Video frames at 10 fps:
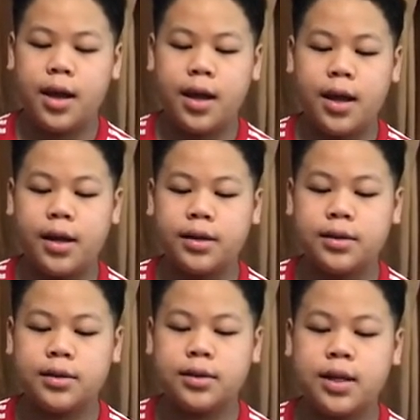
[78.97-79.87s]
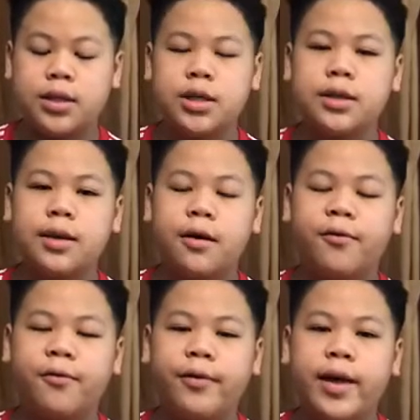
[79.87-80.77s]
and touching their
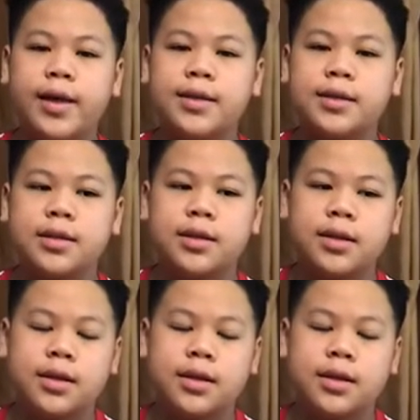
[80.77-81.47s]
face,